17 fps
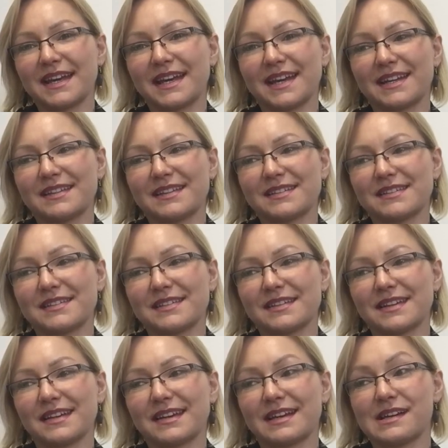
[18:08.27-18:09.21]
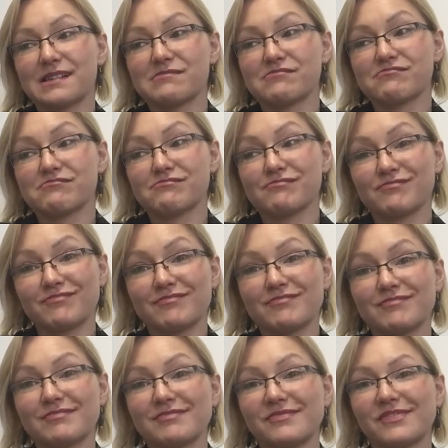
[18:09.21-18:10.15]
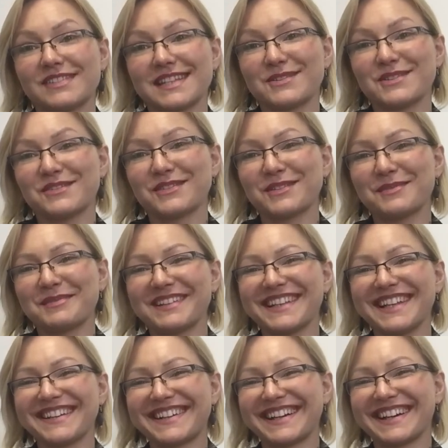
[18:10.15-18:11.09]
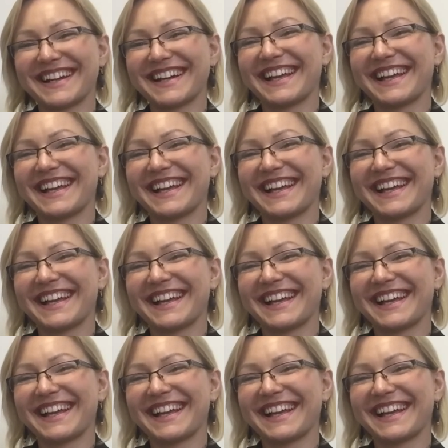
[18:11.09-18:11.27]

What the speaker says: And sounds familiar?